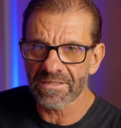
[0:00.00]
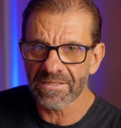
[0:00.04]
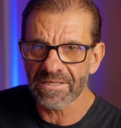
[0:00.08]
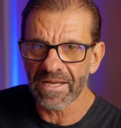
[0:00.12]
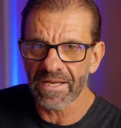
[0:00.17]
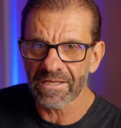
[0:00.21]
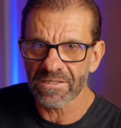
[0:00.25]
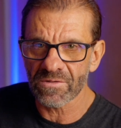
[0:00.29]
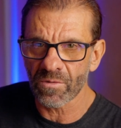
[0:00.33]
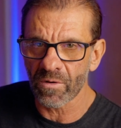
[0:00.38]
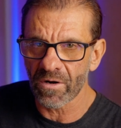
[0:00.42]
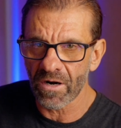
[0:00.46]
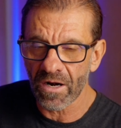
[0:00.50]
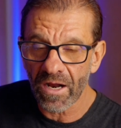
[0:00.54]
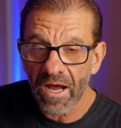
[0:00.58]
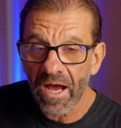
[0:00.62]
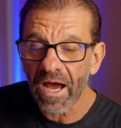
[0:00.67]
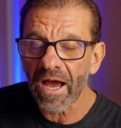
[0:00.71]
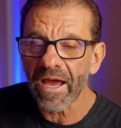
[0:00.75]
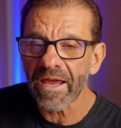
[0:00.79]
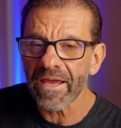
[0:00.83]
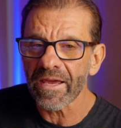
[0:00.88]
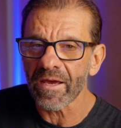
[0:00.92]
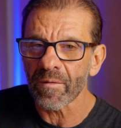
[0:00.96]
States where
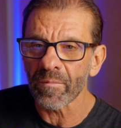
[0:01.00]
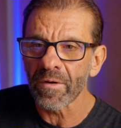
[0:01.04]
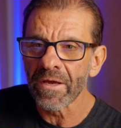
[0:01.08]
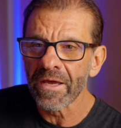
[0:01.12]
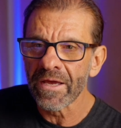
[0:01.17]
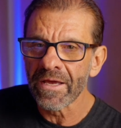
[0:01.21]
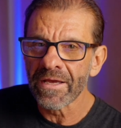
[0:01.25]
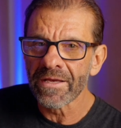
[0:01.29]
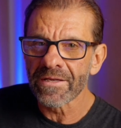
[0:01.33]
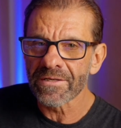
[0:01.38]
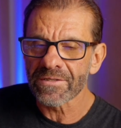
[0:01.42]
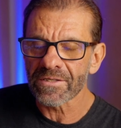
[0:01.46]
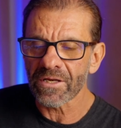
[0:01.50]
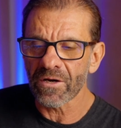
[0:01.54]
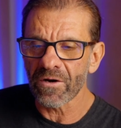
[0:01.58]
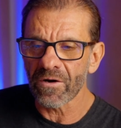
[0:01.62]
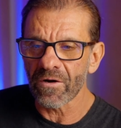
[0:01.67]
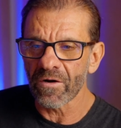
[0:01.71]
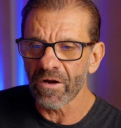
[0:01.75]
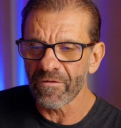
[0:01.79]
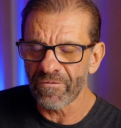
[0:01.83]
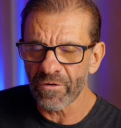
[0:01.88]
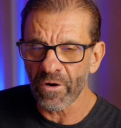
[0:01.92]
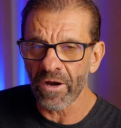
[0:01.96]
I am.
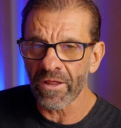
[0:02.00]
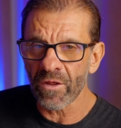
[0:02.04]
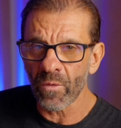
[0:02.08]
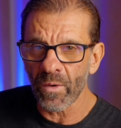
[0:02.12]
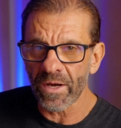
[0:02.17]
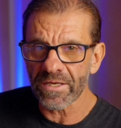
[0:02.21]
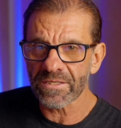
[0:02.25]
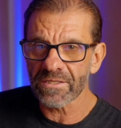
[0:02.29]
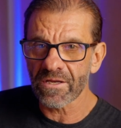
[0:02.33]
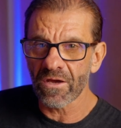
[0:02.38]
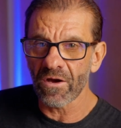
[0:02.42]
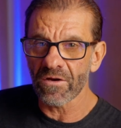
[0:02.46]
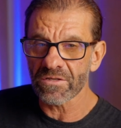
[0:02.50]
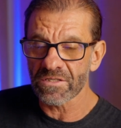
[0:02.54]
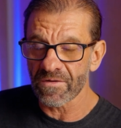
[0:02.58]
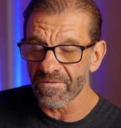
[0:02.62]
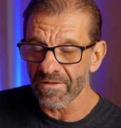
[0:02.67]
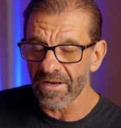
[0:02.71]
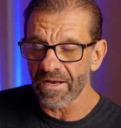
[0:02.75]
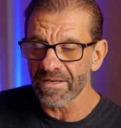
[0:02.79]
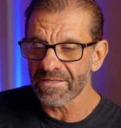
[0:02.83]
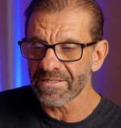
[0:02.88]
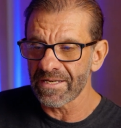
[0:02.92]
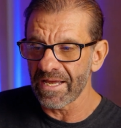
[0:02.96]
So if you're on the west coast of
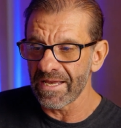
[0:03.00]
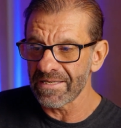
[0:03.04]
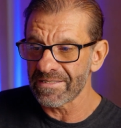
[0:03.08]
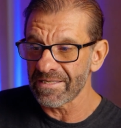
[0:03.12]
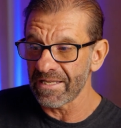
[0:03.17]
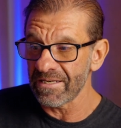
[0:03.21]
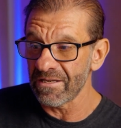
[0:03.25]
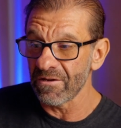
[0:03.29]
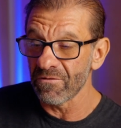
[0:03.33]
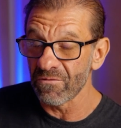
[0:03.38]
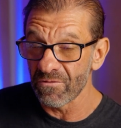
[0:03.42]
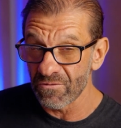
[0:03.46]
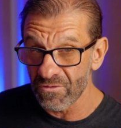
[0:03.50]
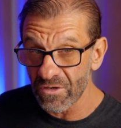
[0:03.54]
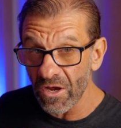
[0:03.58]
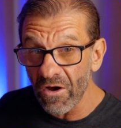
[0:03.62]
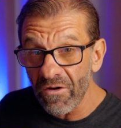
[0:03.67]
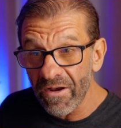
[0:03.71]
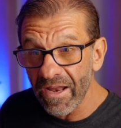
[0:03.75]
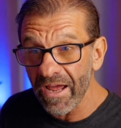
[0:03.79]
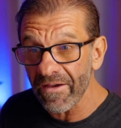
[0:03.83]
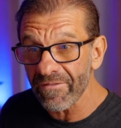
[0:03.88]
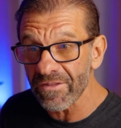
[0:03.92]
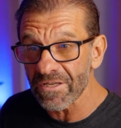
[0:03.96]
the United States and you
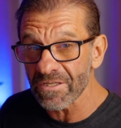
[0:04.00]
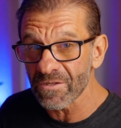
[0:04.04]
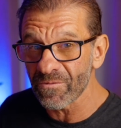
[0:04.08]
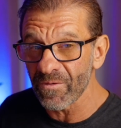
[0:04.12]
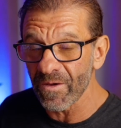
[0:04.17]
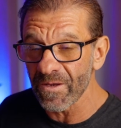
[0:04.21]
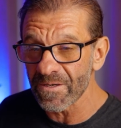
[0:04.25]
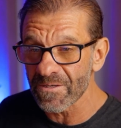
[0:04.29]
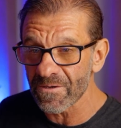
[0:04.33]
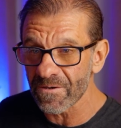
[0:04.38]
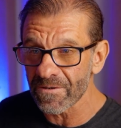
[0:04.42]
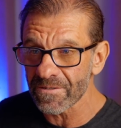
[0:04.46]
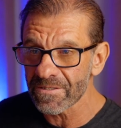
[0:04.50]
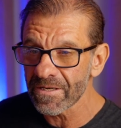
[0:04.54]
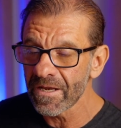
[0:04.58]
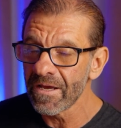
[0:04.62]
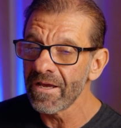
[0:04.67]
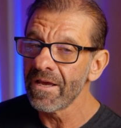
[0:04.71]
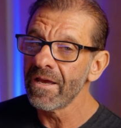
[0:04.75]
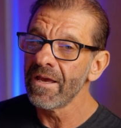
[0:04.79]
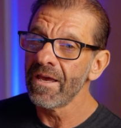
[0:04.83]
don't have these features,